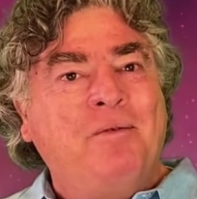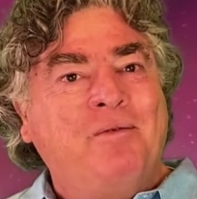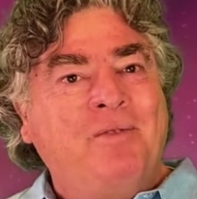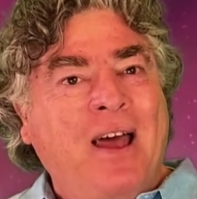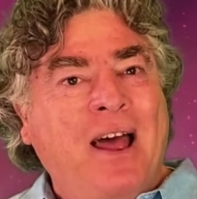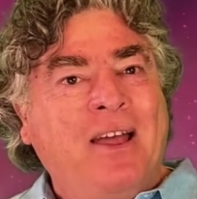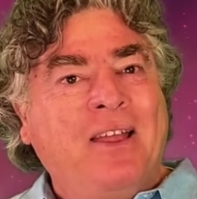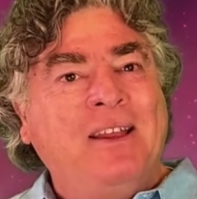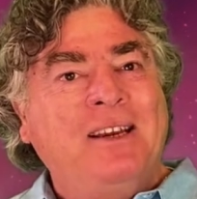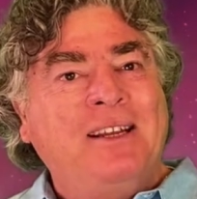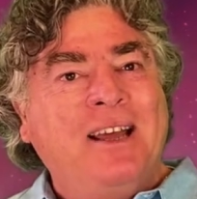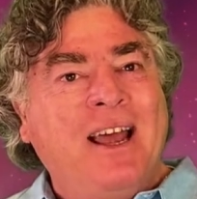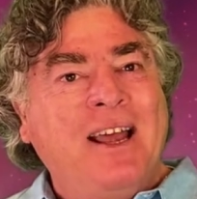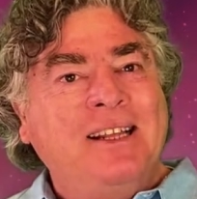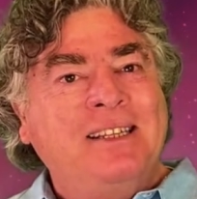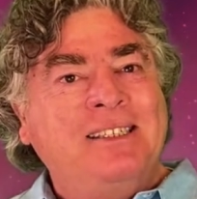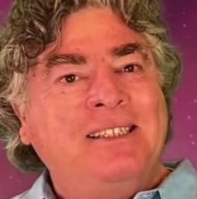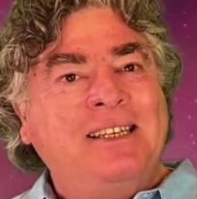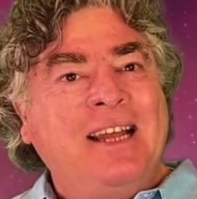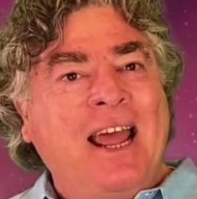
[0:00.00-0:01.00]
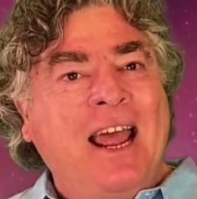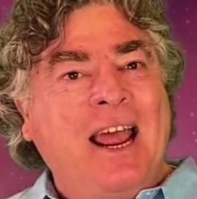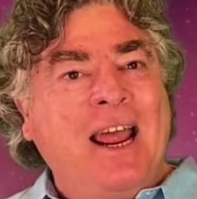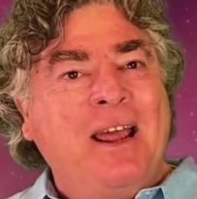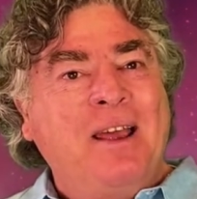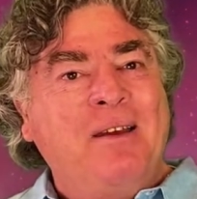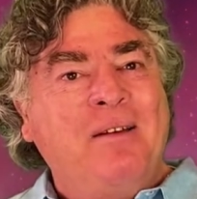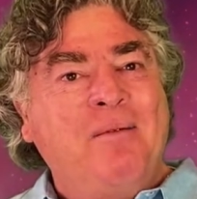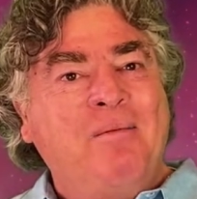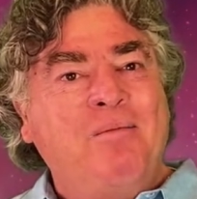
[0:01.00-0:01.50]
Valentine's Day
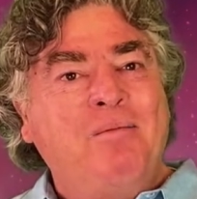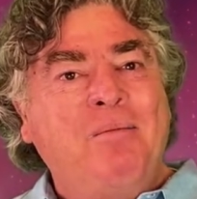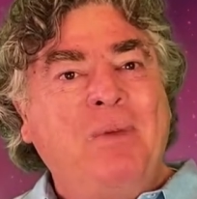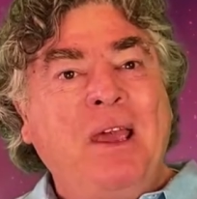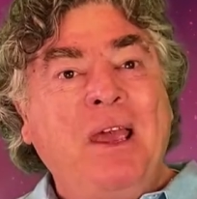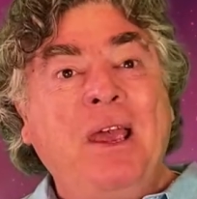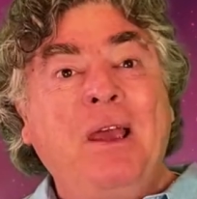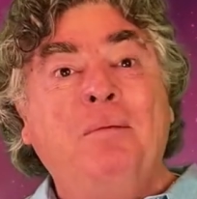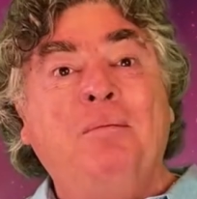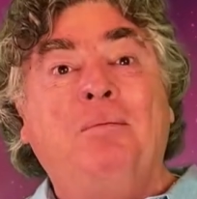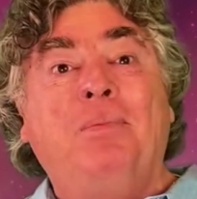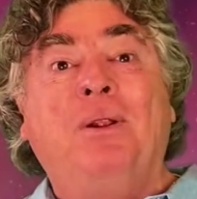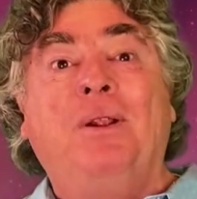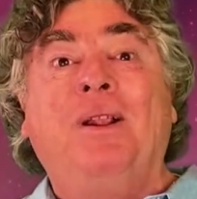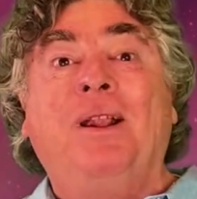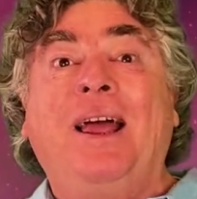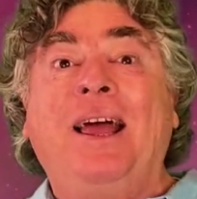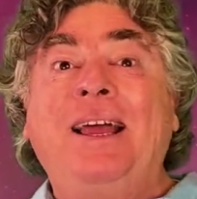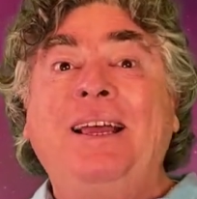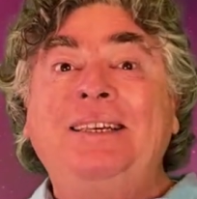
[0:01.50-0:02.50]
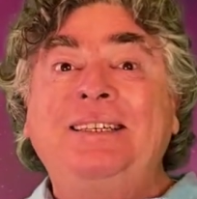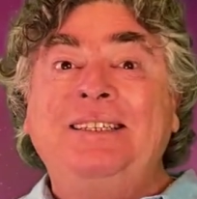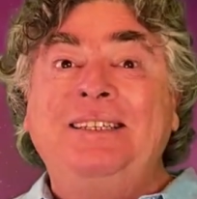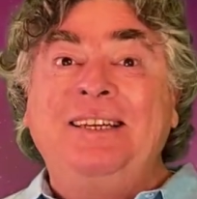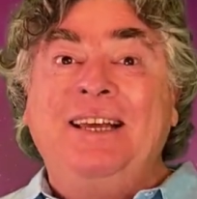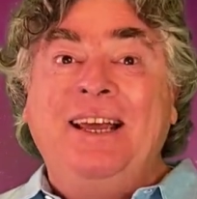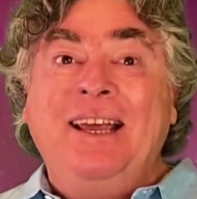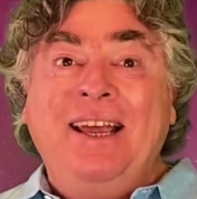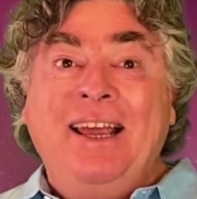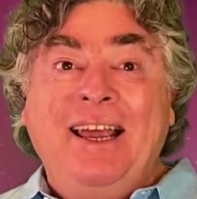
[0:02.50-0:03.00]
being placed
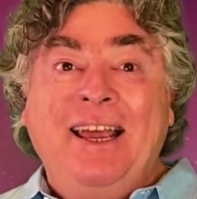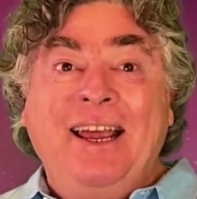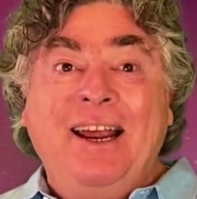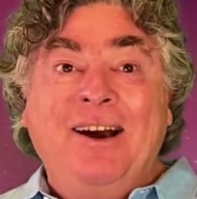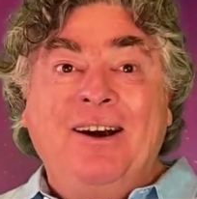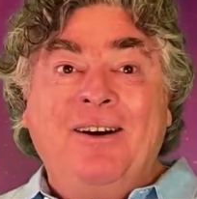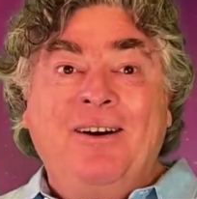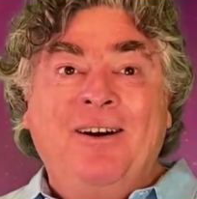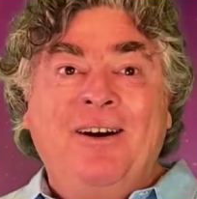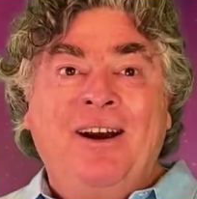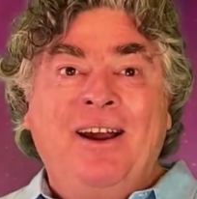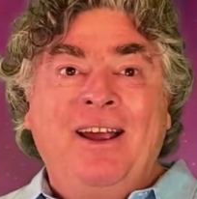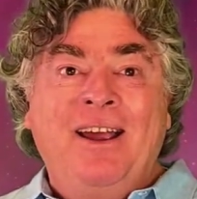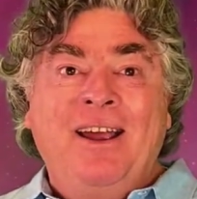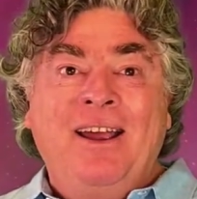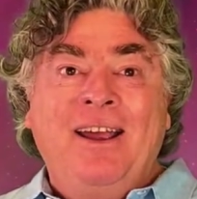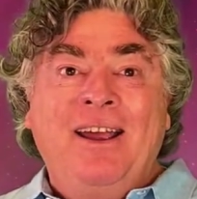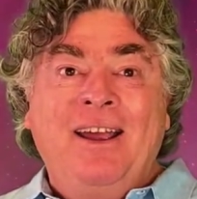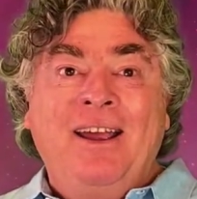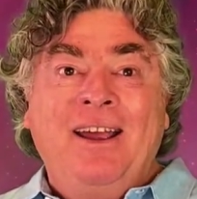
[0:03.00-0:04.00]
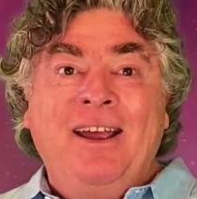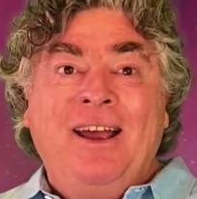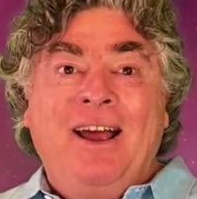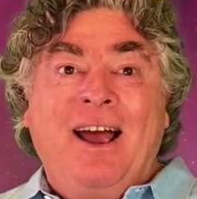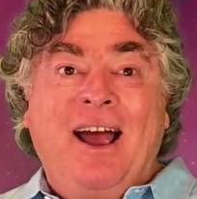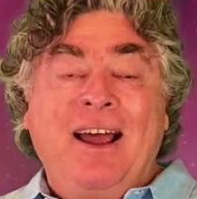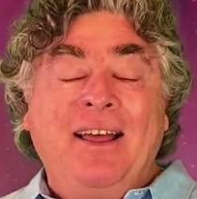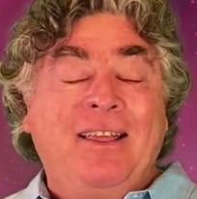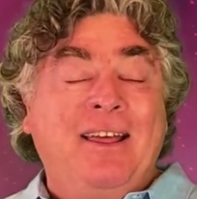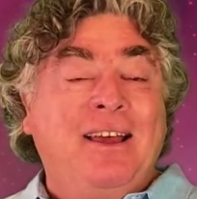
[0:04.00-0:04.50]
here.
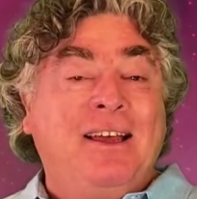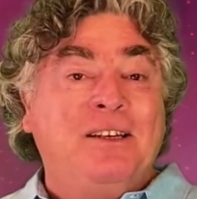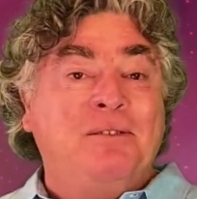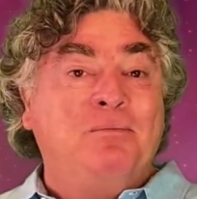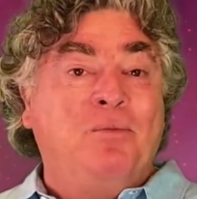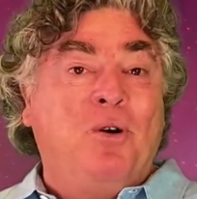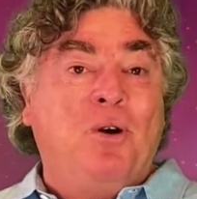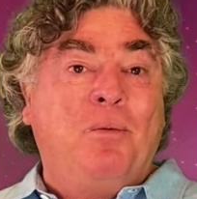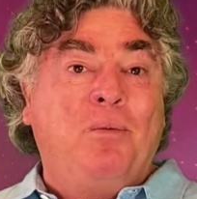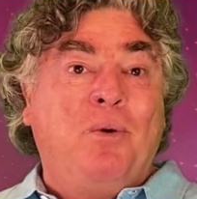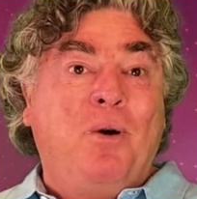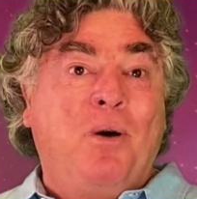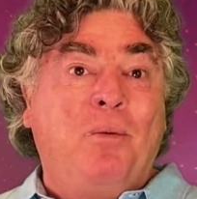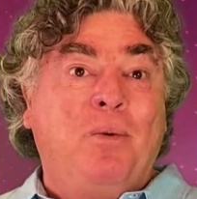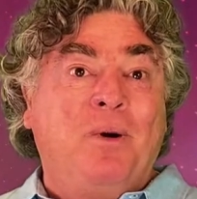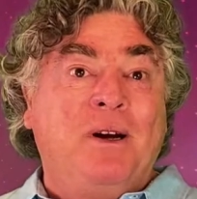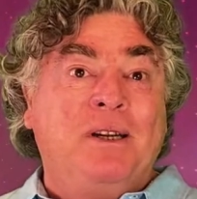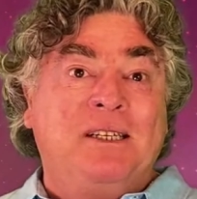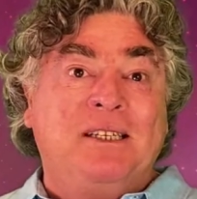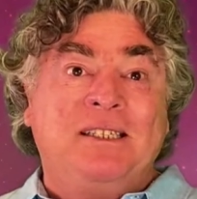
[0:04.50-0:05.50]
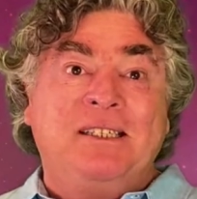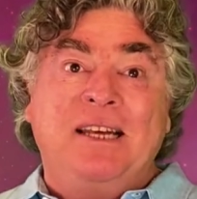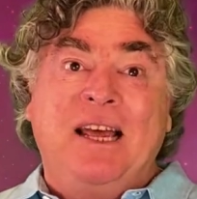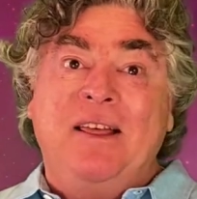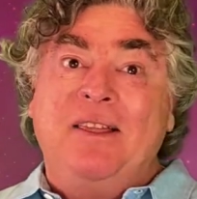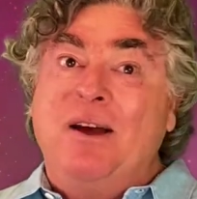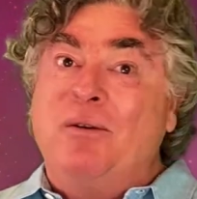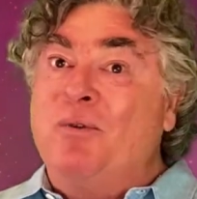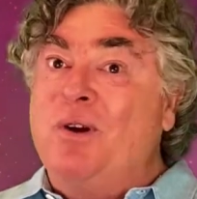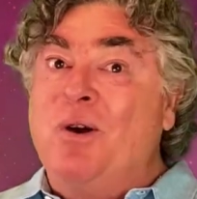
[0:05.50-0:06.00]
I think is more appropriate to say
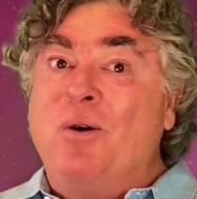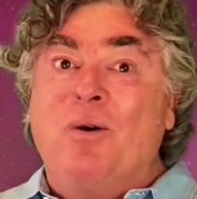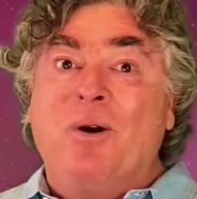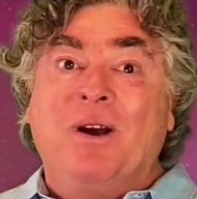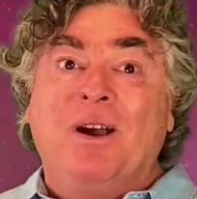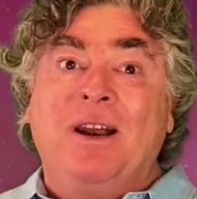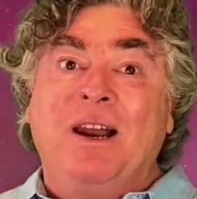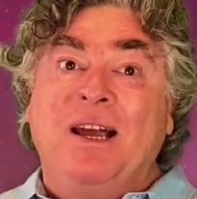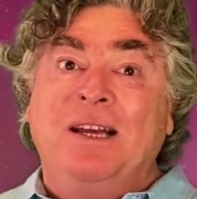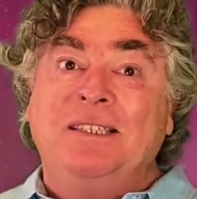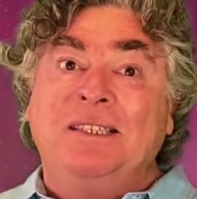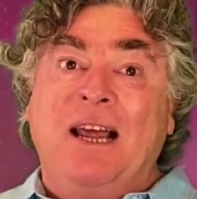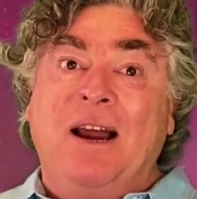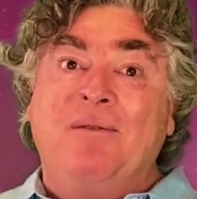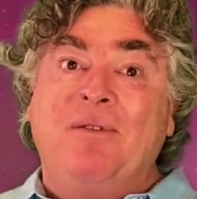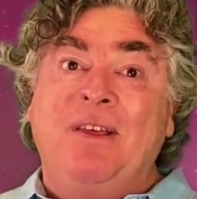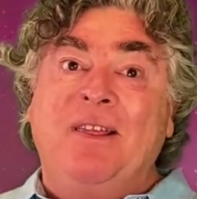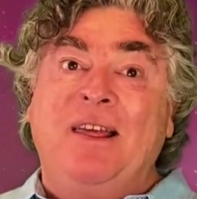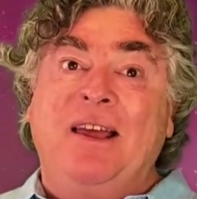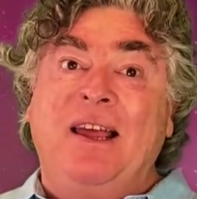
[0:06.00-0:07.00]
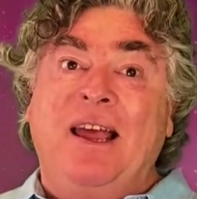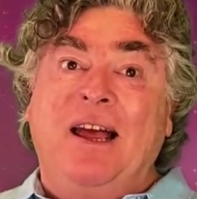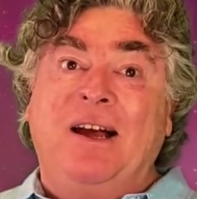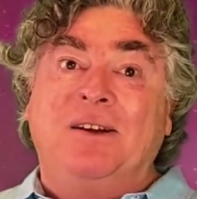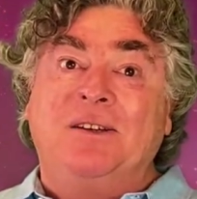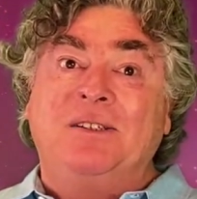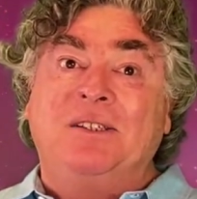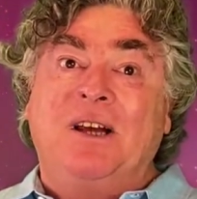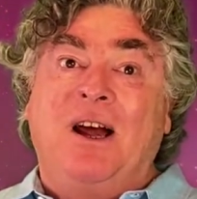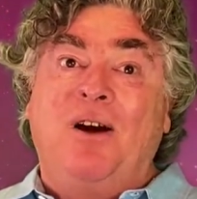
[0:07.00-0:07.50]
that we organize everything
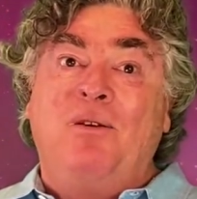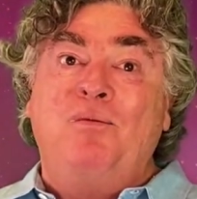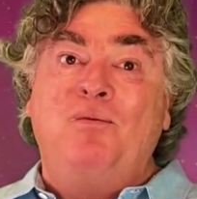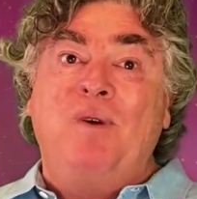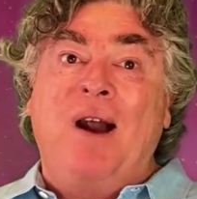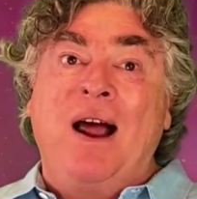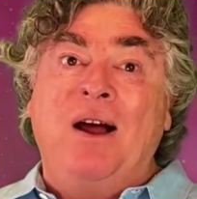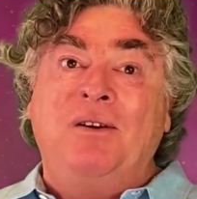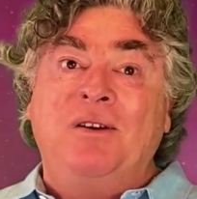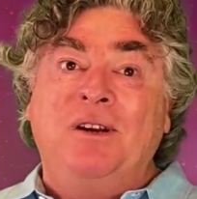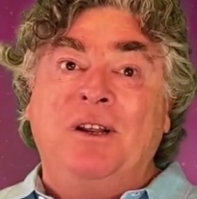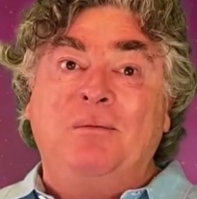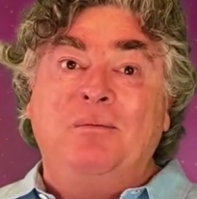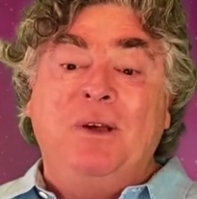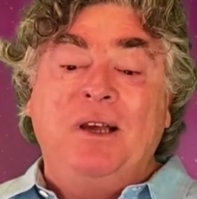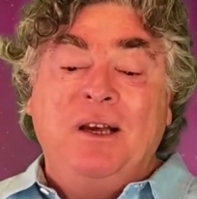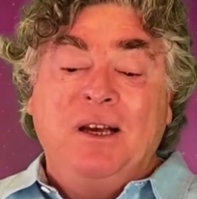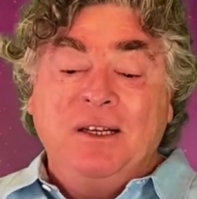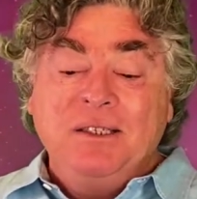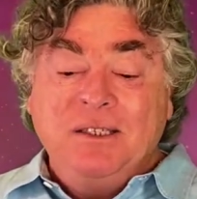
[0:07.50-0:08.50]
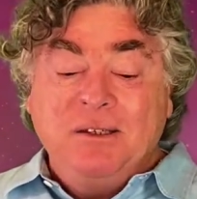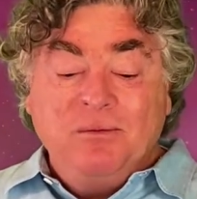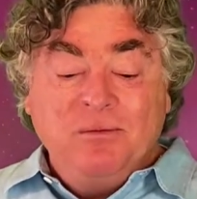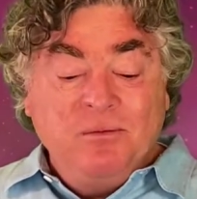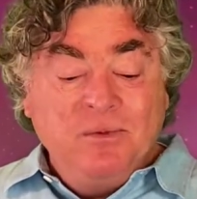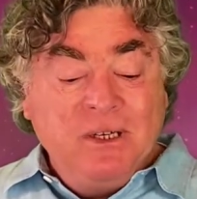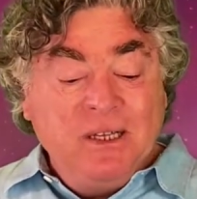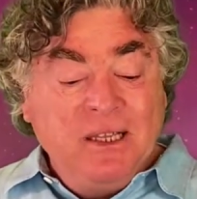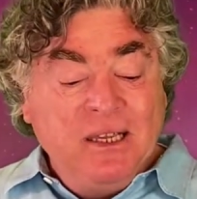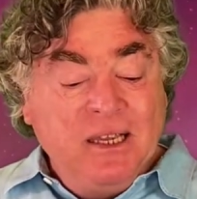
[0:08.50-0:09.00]
else around it, because it
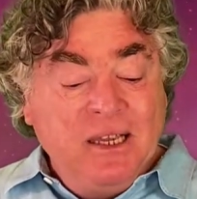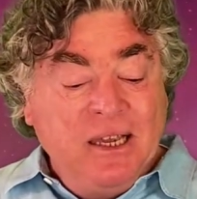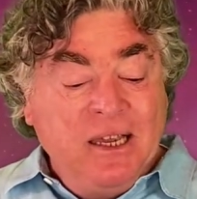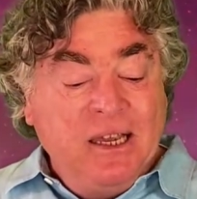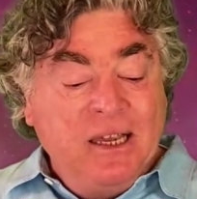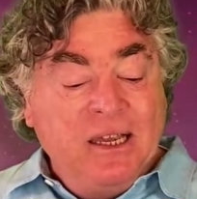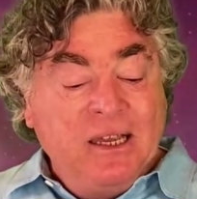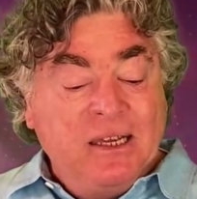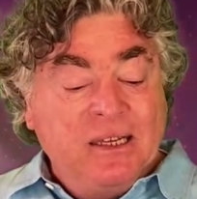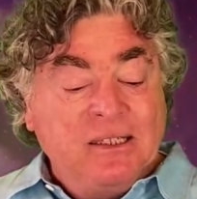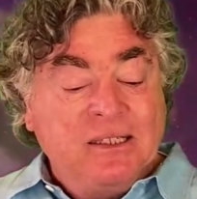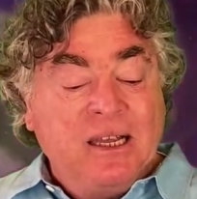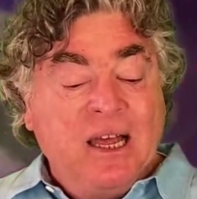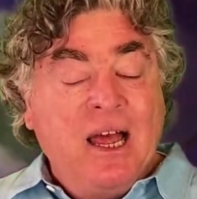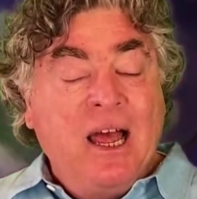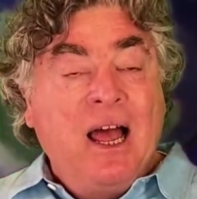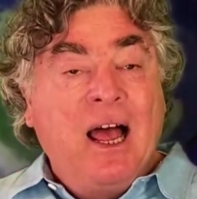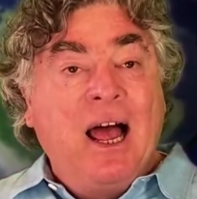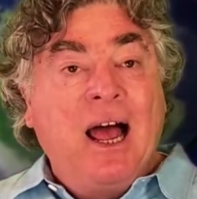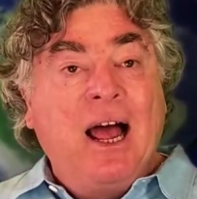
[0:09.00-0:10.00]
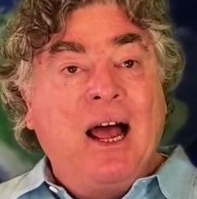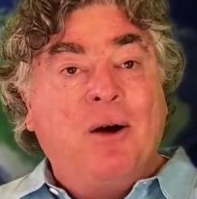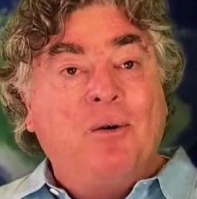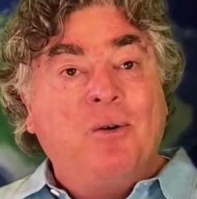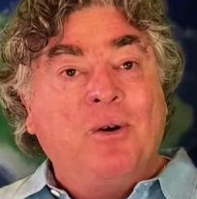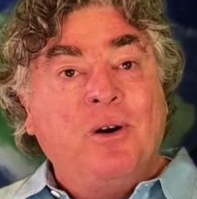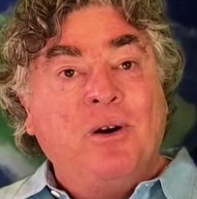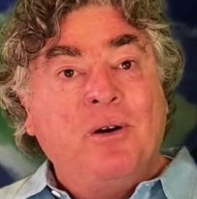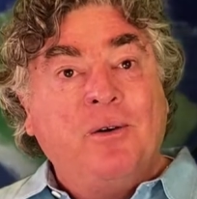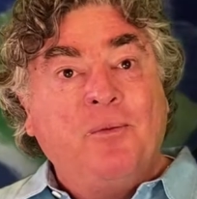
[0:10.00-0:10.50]
really is
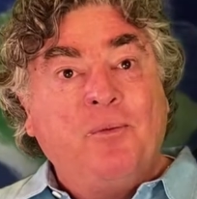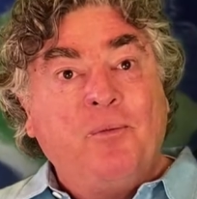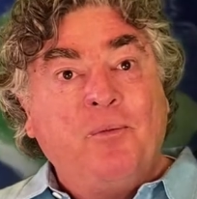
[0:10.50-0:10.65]
our